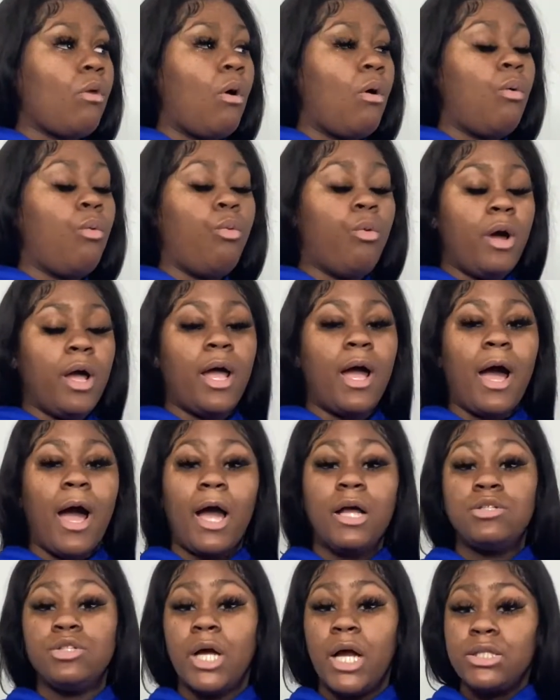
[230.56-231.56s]
what
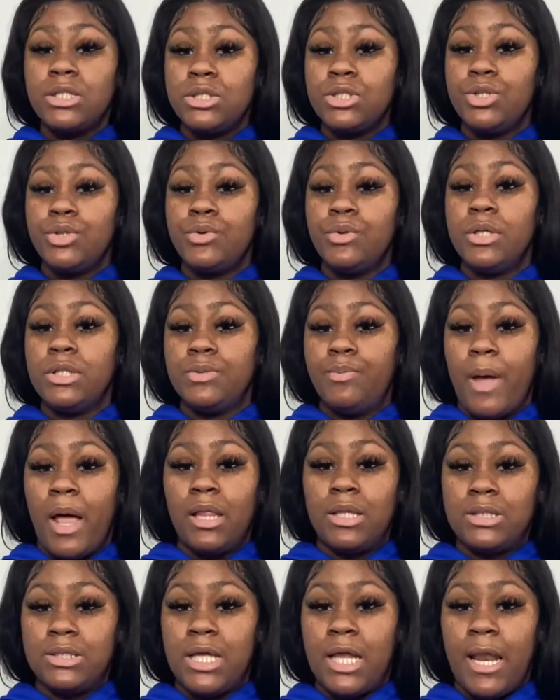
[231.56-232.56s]
I try to do is
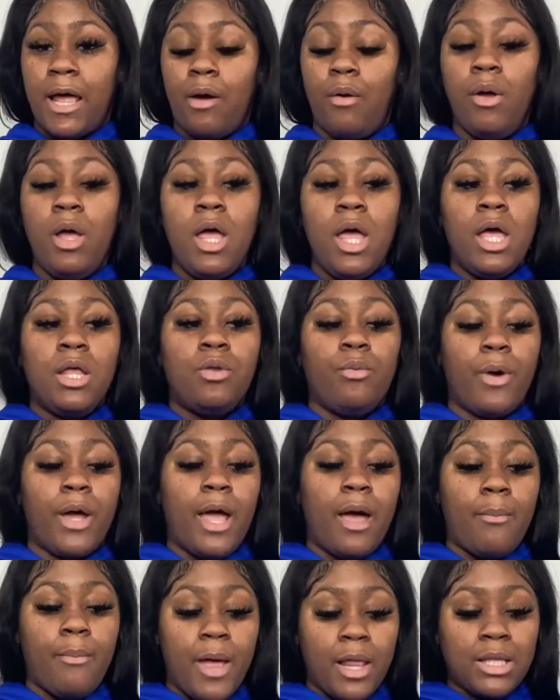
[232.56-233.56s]
balance that out. The way
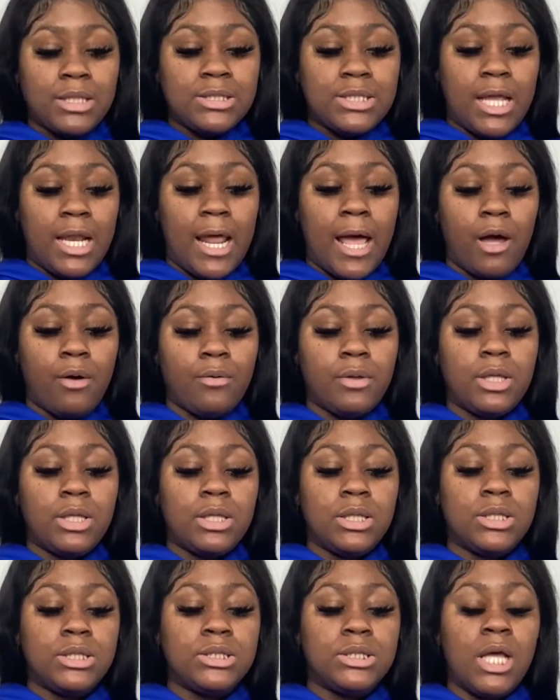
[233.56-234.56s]
I balance that out
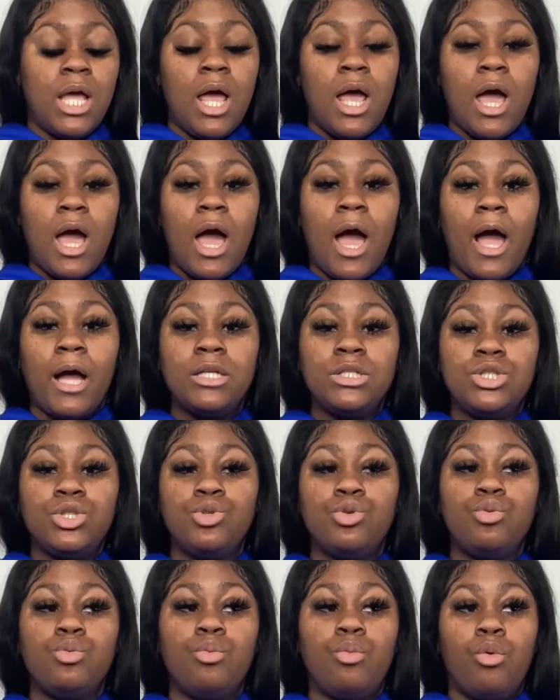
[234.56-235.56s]
is I
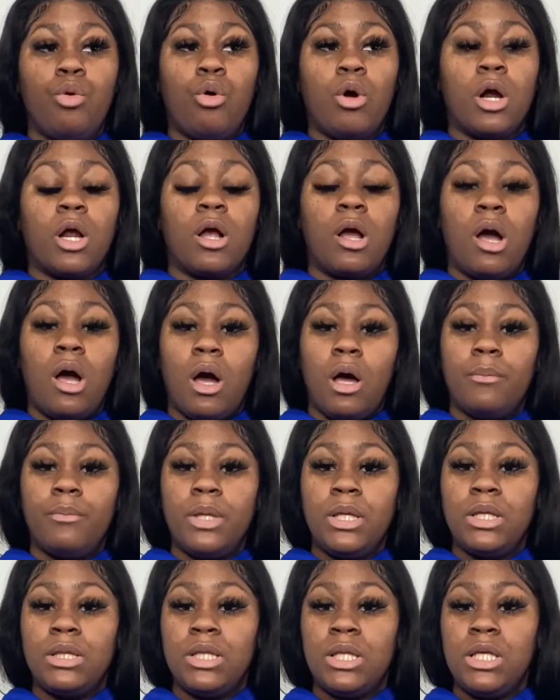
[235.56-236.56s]
do more
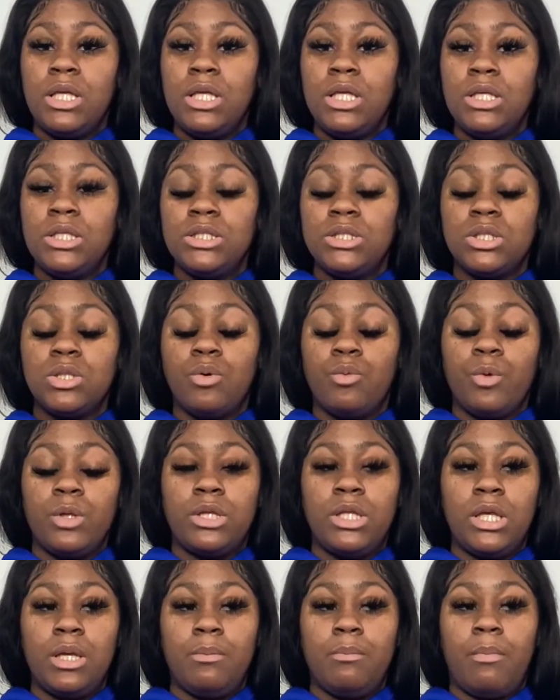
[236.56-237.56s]
calming things
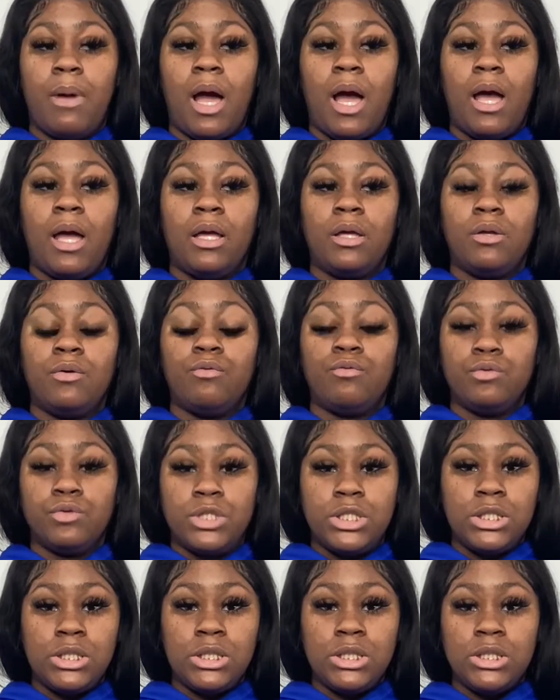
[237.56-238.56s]
within my
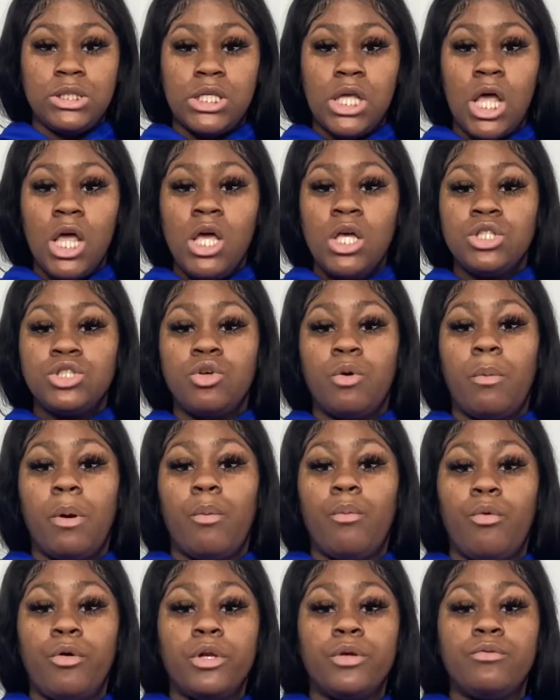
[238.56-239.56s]
routines. So my
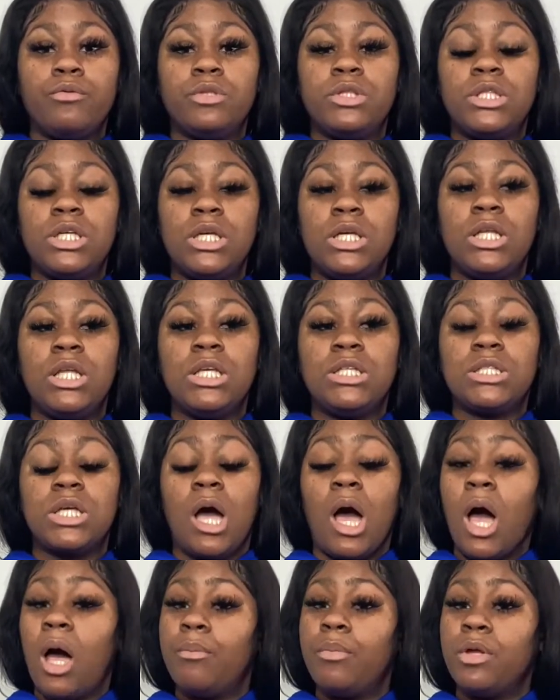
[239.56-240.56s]
morning routine is
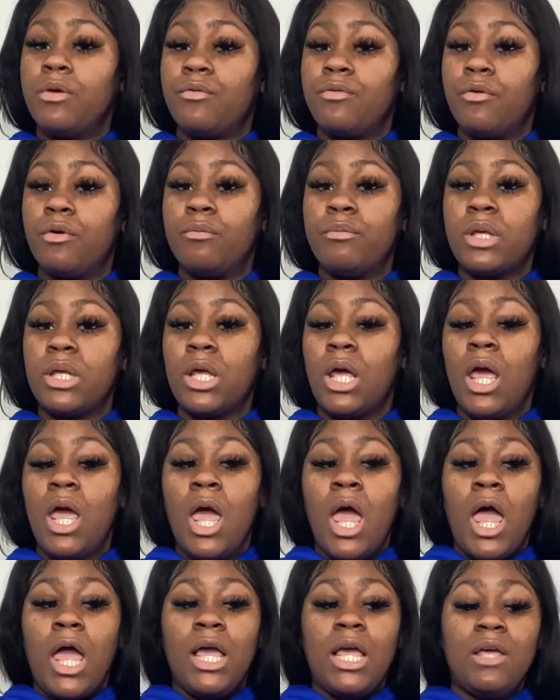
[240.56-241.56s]
calming for me.
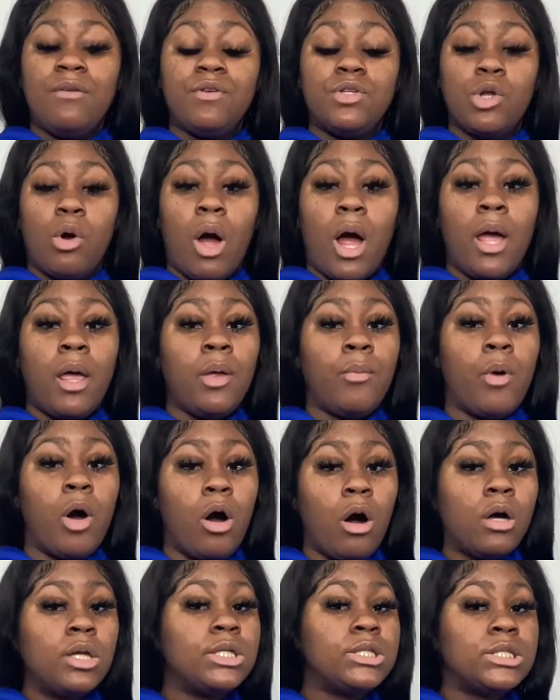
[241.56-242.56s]
Even though I am
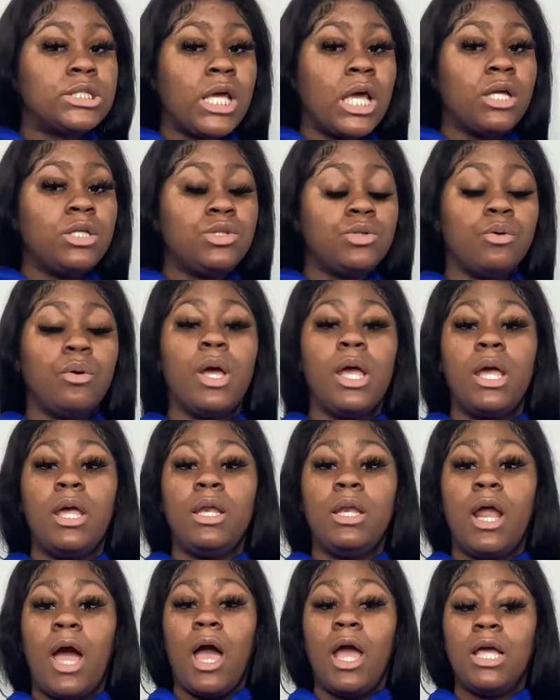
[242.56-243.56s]
on a schedule
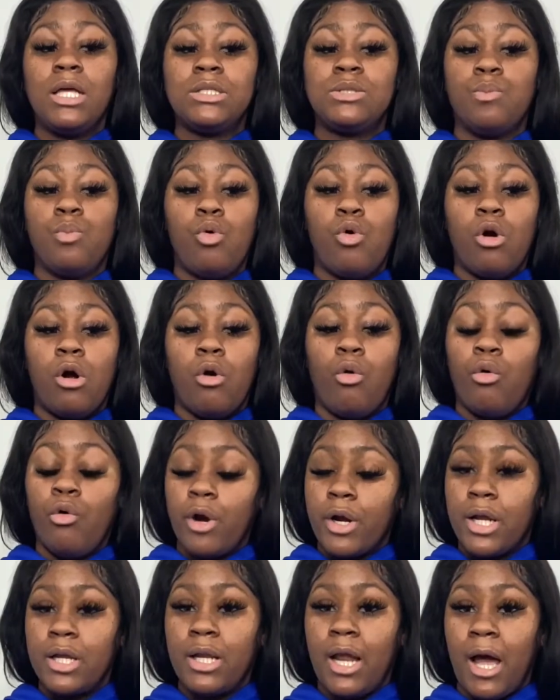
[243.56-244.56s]
and it's more
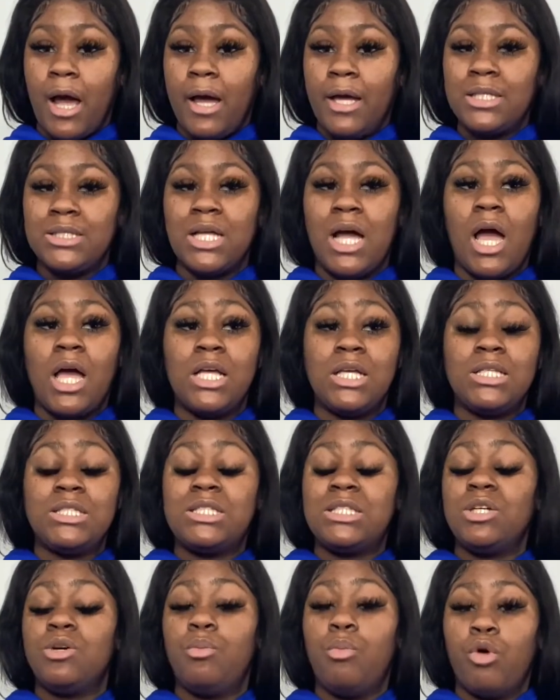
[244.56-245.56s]
organized, I, it's
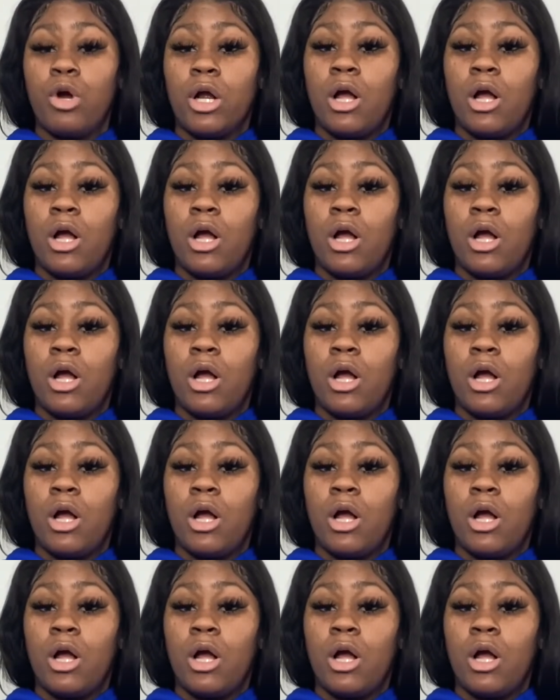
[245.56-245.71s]
still more